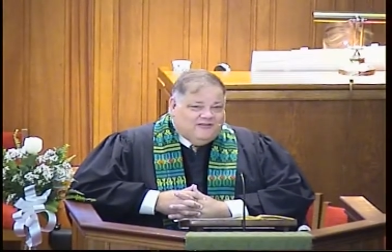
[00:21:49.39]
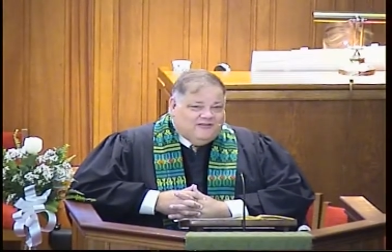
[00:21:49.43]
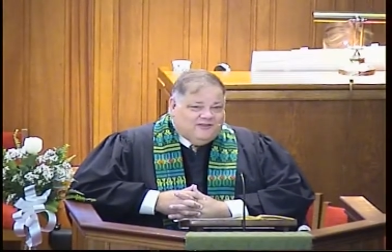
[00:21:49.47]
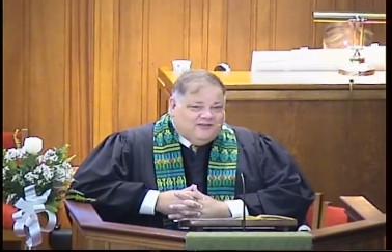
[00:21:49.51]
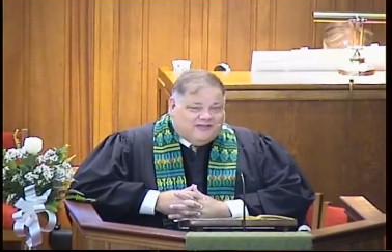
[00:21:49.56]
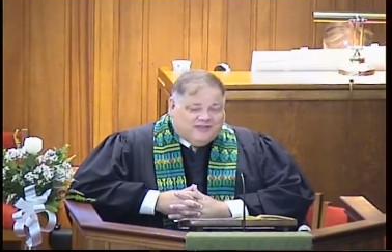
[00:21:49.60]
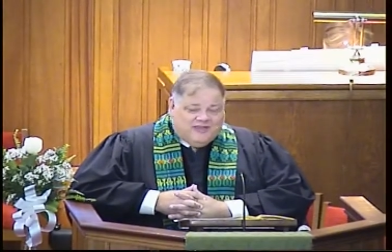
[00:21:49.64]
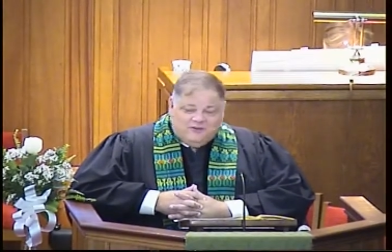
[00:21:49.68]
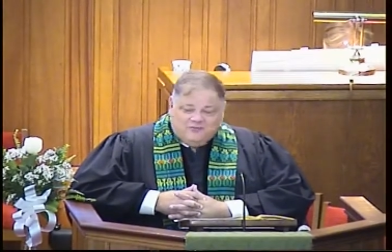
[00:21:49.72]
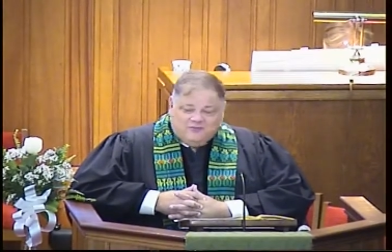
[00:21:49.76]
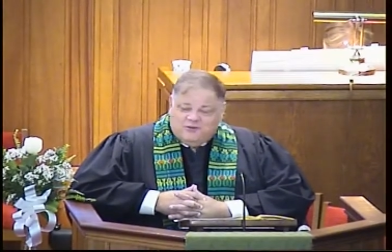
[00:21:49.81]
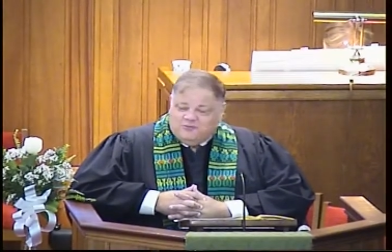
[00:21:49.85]
They
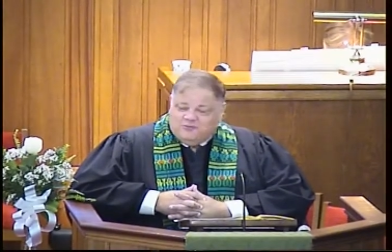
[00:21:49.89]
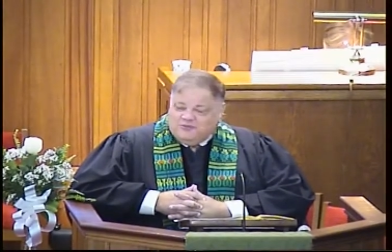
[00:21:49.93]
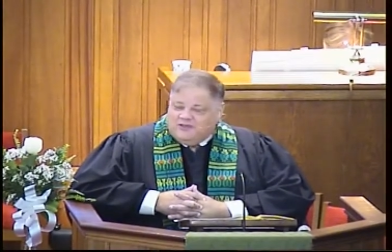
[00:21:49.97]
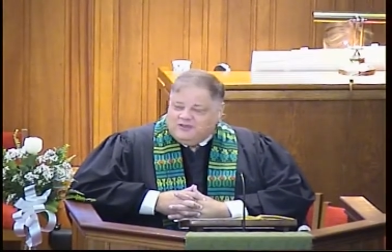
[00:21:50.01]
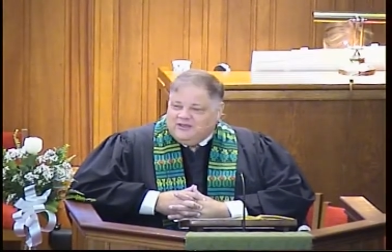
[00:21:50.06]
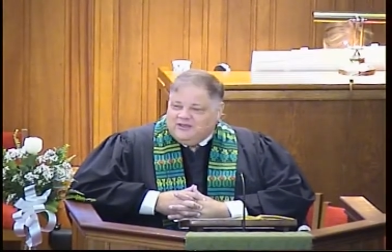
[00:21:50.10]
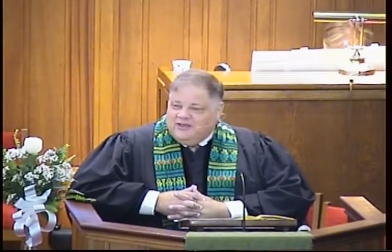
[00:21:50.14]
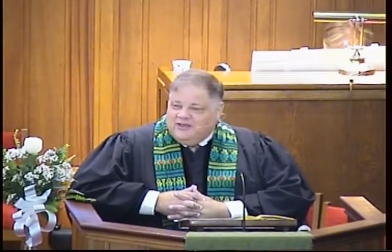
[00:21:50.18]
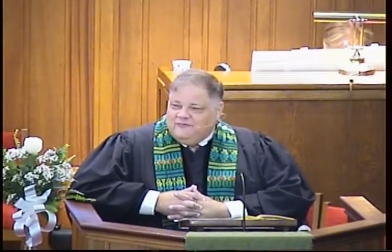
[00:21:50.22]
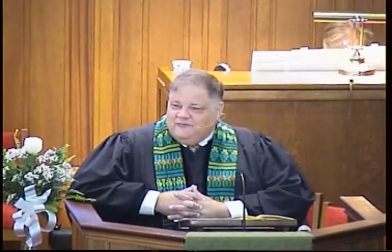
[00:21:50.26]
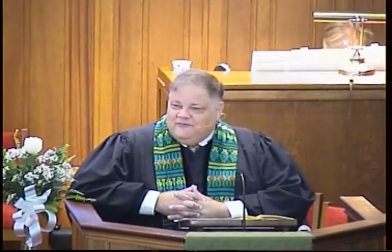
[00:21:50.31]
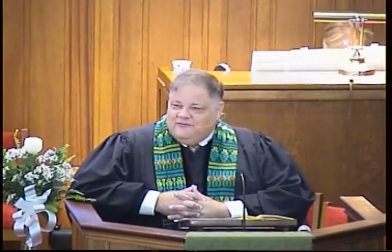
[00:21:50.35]
came up the
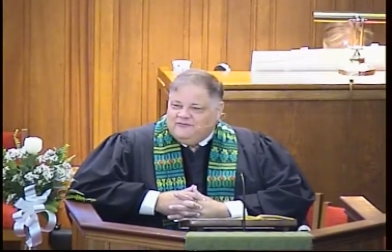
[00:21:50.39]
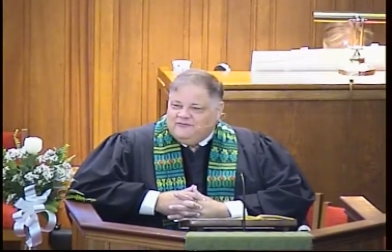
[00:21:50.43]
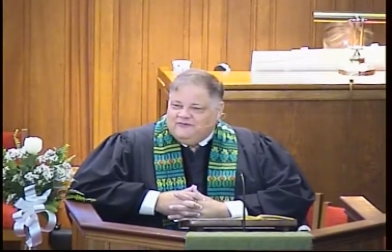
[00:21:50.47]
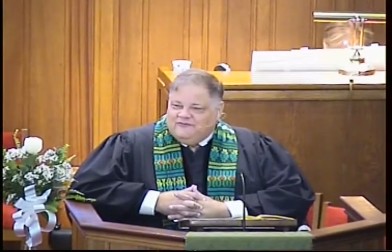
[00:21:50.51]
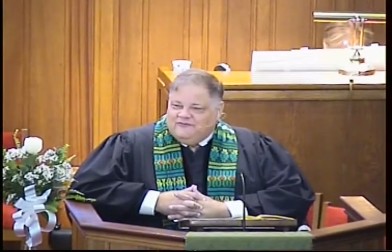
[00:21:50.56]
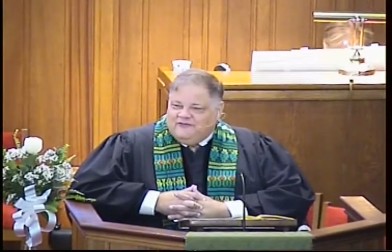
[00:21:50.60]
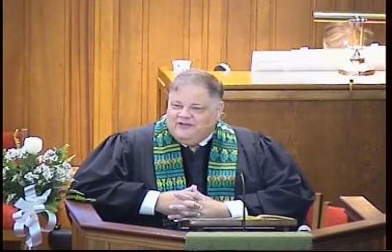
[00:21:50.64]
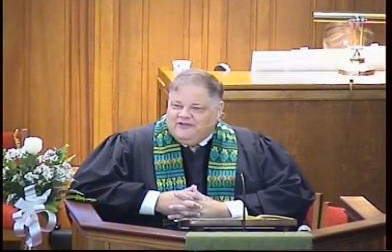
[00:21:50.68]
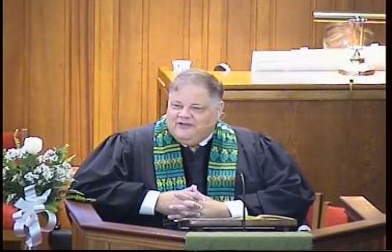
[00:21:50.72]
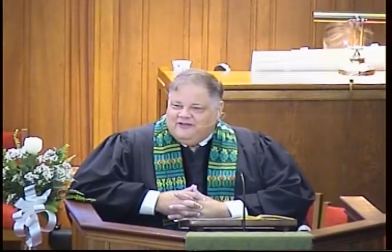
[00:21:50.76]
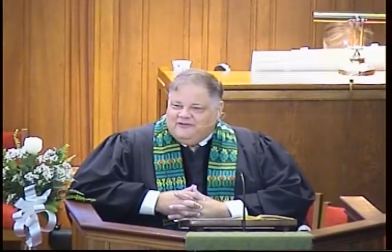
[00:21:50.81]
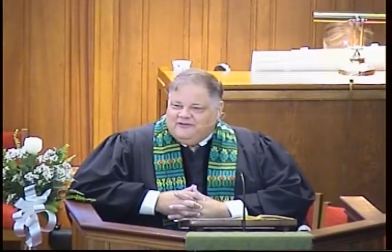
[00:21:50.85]
Cape Fear
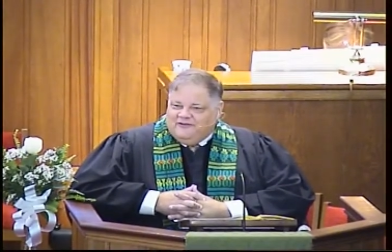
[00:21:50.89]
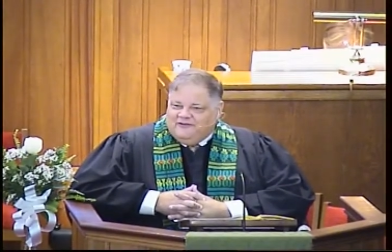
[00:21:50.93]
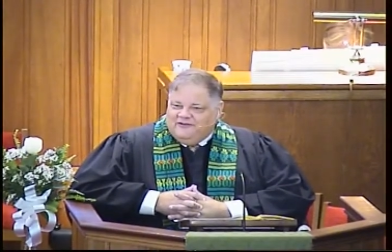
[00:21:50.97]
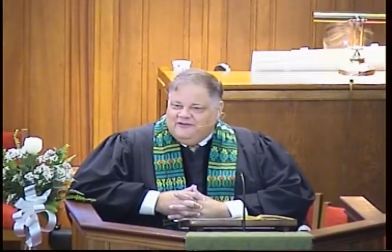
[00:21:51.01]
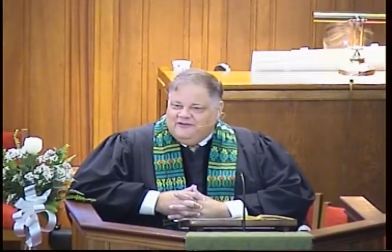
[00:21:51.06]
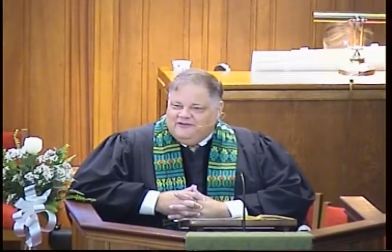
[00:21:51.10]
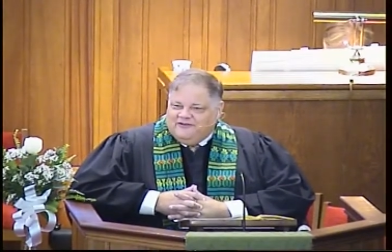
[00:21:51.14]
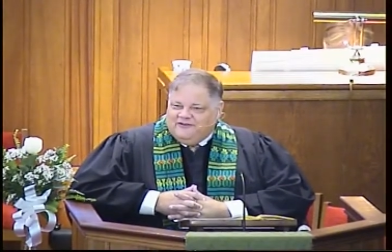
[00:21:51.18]
Valley,